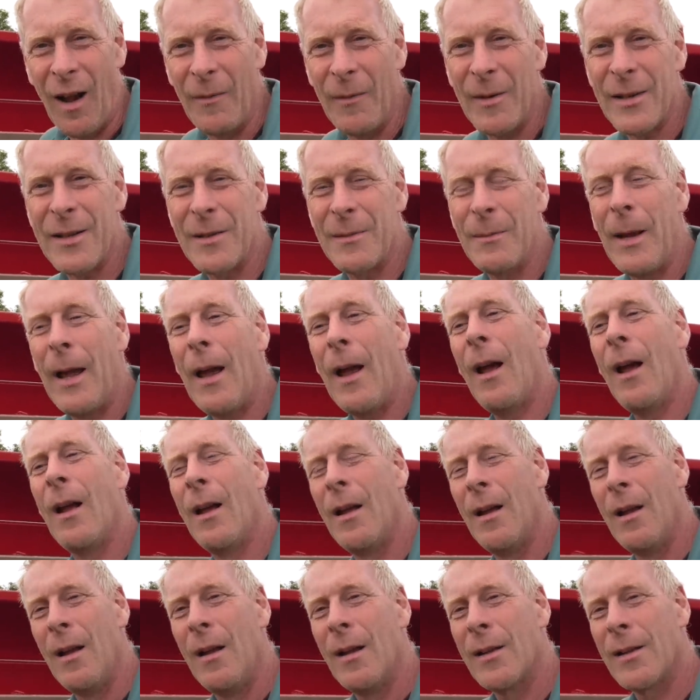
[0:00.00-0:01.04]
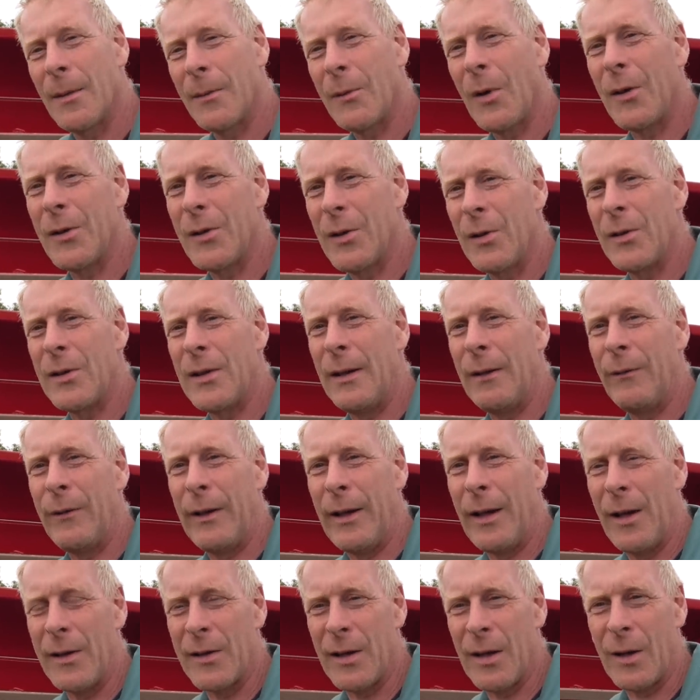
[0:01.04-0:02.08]
I must admit sometimes you see
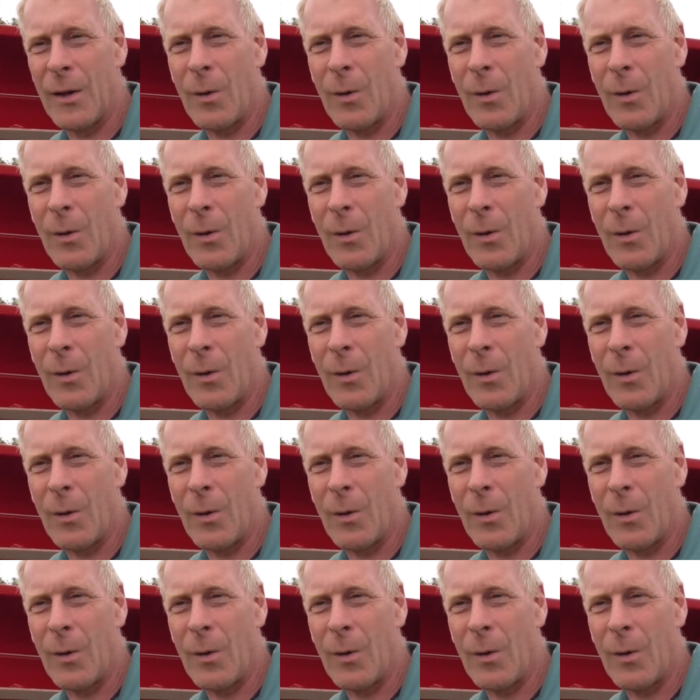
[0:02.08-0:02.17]
videos